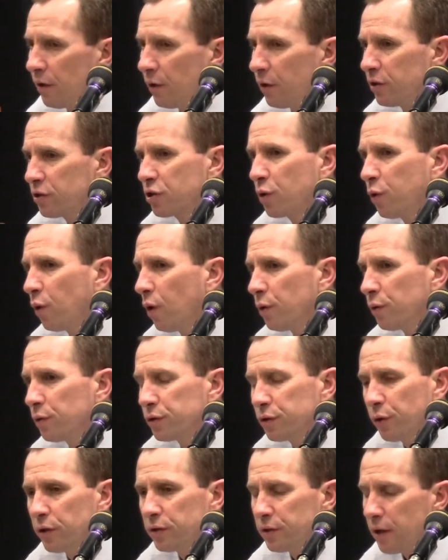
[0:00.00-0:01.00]
His quote
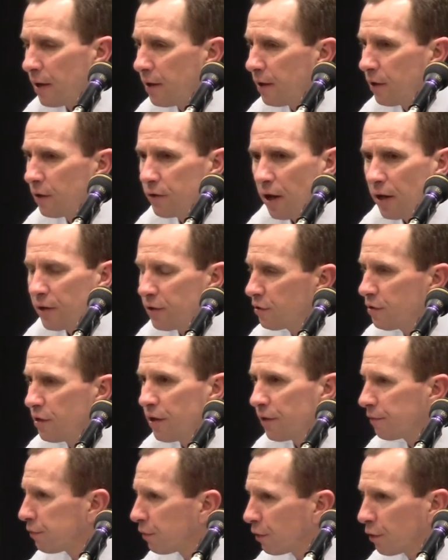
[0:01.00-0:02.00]
was always, I just
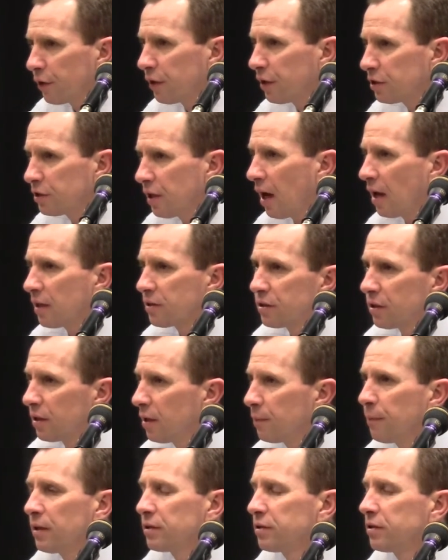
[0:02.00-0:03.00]
need a flurry of shots to
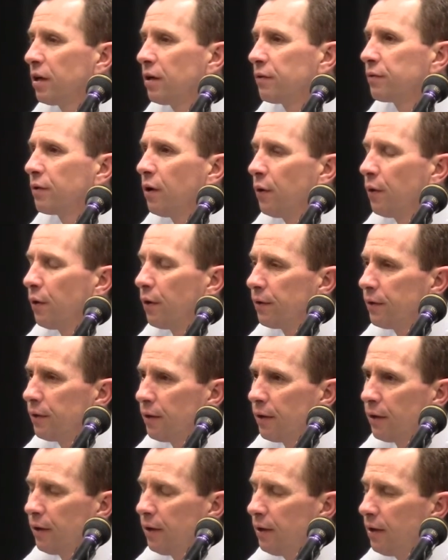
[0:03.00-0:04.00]
get myself going.
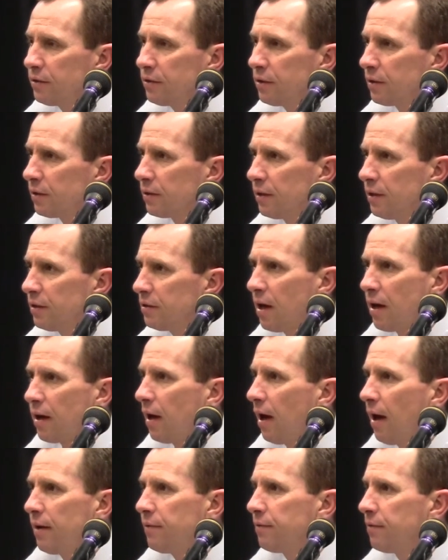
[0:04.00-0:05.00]
He doesn't. He's not a
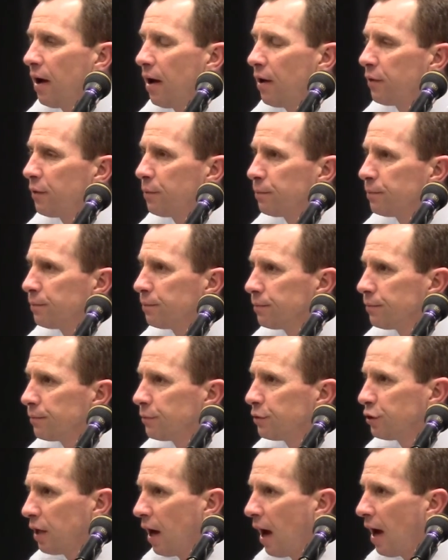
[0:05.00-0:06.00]
high volume
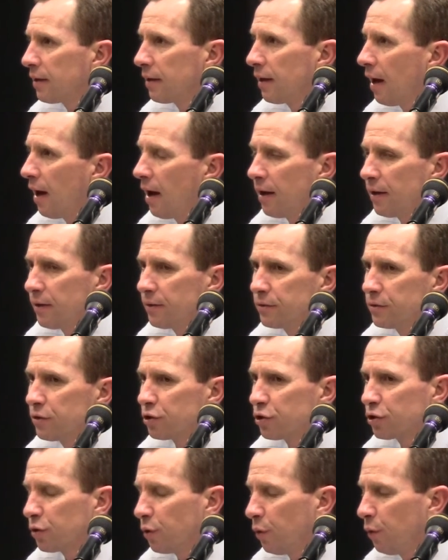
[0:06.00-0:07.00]
shot guy to
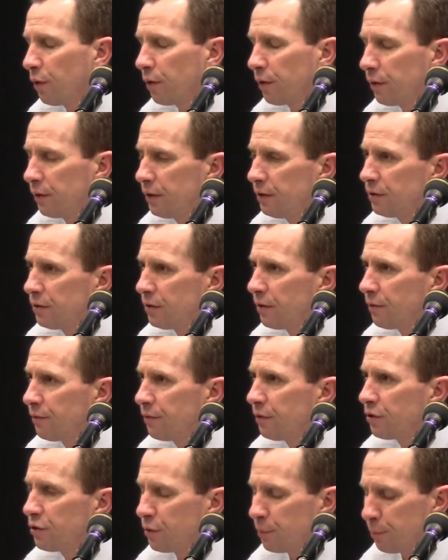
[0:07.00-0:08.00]
score. He's an
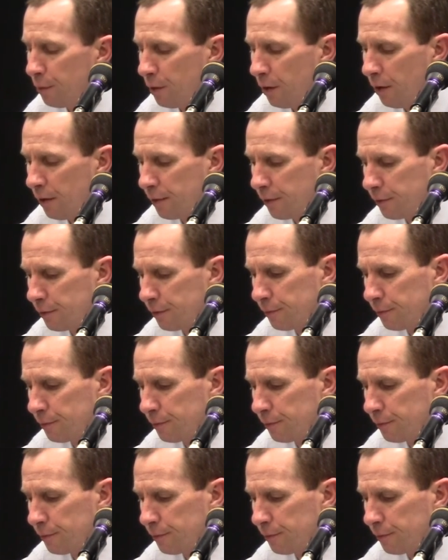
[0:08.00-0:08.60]
efficient player.